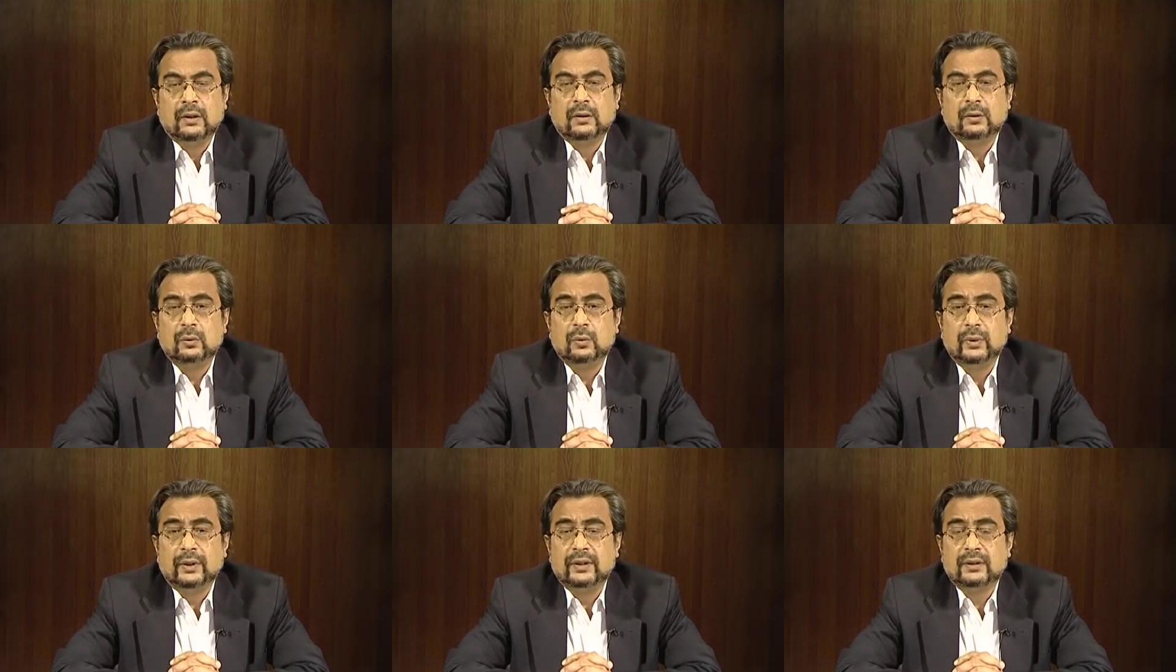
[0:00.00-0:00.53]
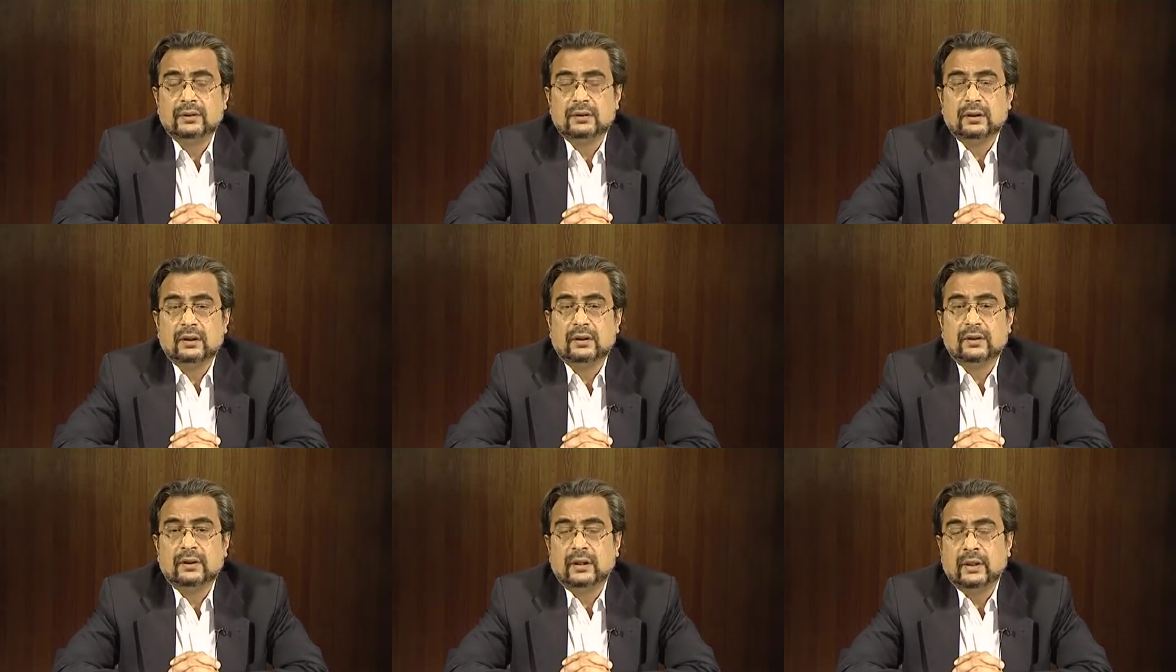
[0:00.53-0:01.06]
who is
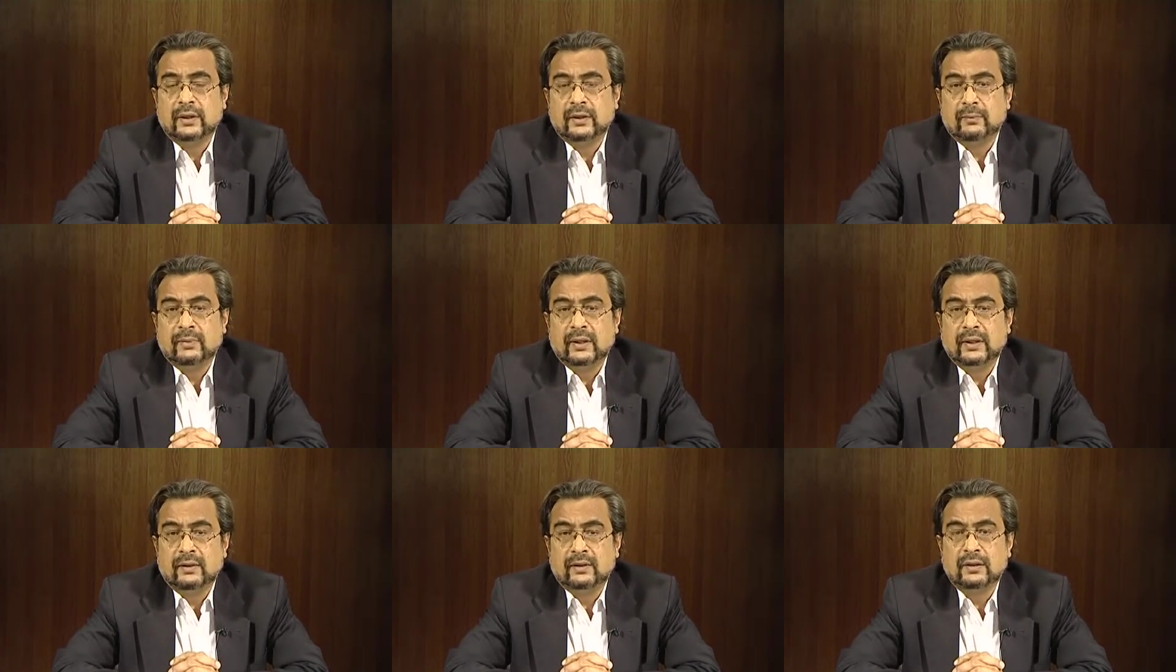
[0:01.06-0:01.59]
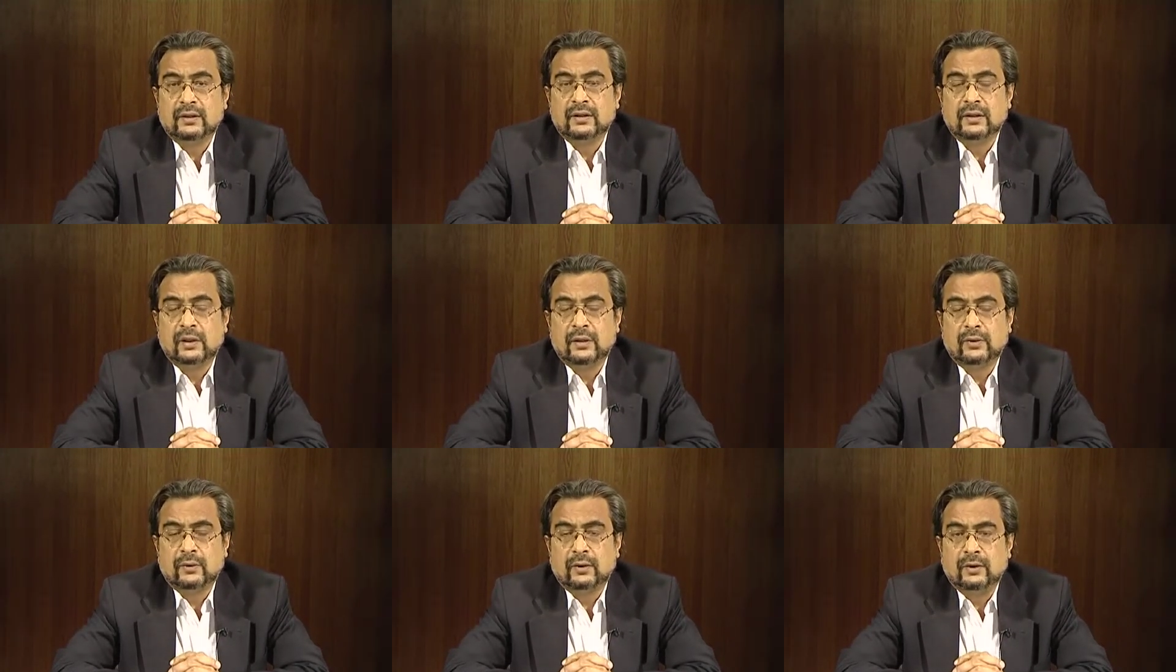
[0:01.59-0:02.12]
regarded by
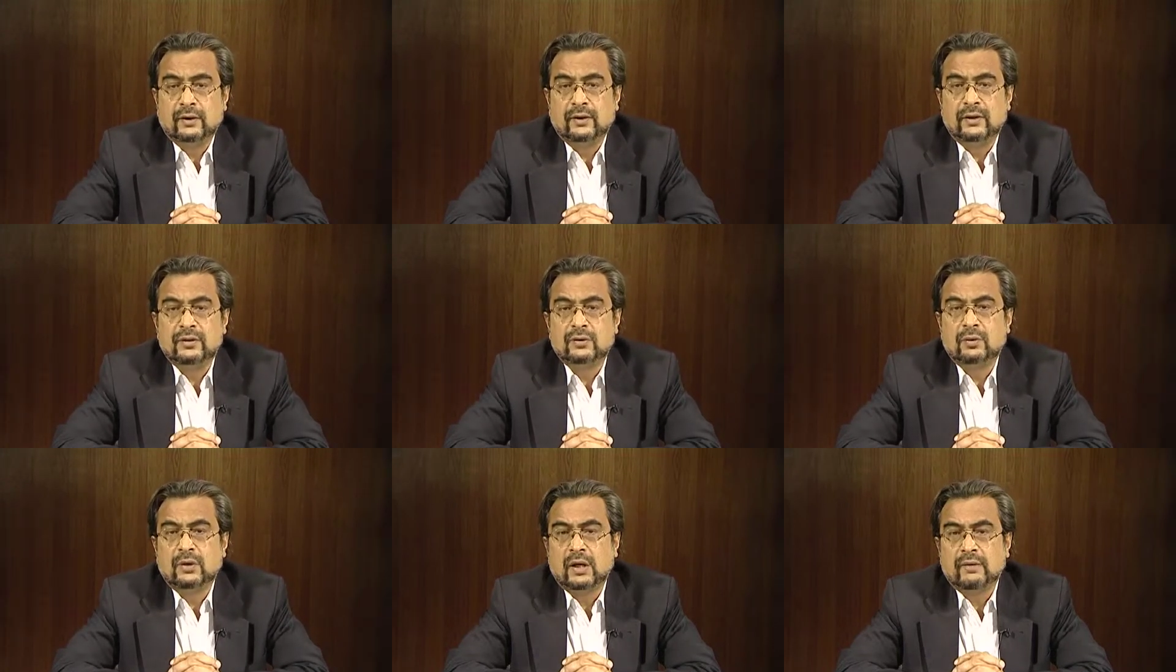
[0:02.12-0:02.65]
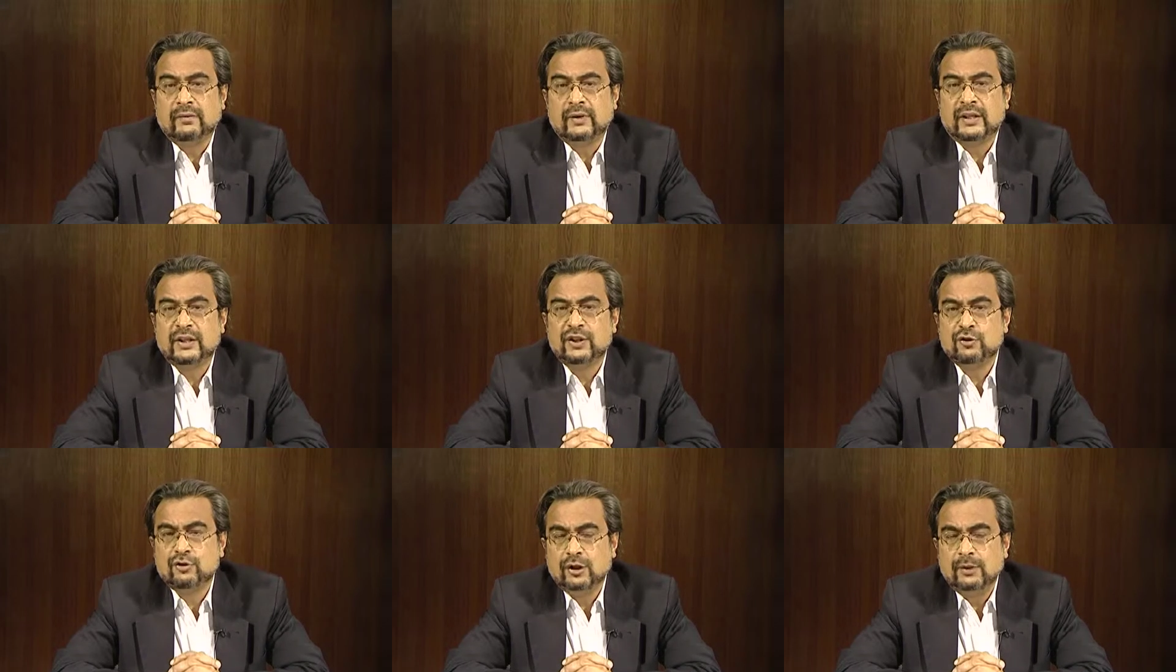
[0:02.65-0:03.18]
Rijal authorities to have an
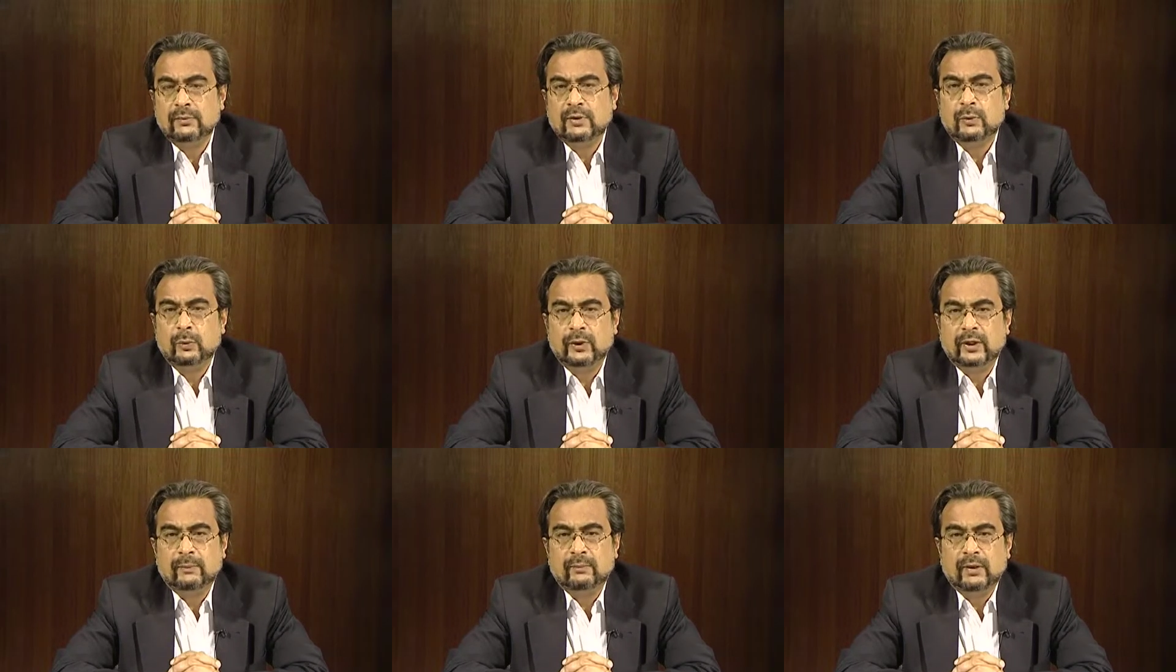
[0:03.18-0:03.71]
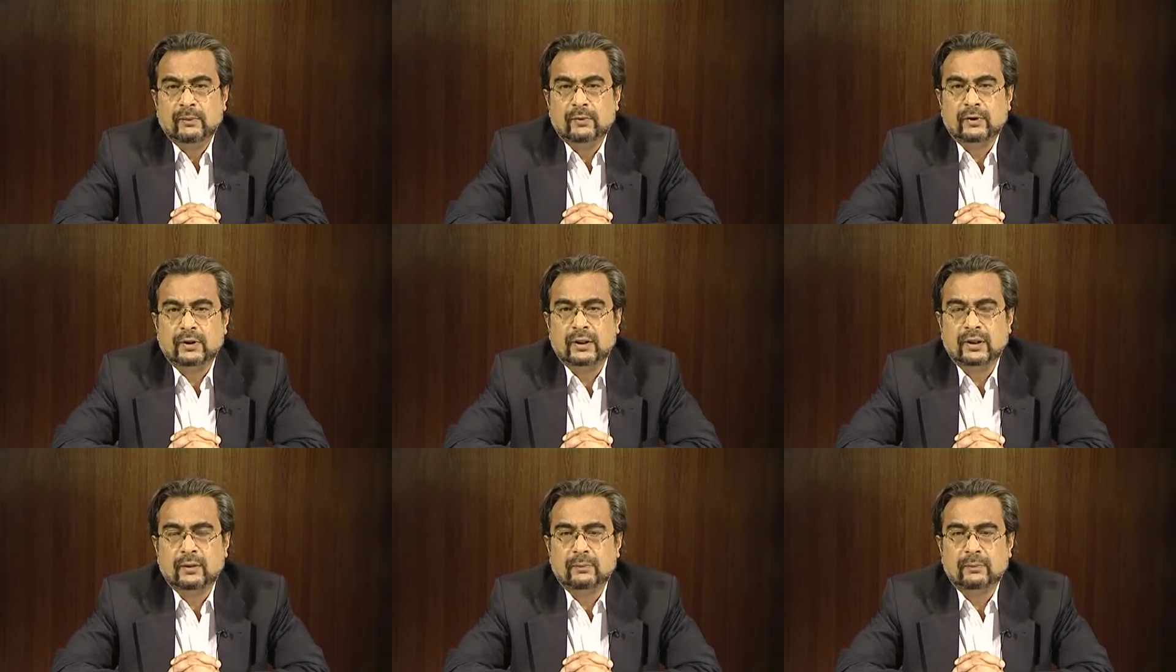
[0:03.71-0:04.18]
extremely weak memory,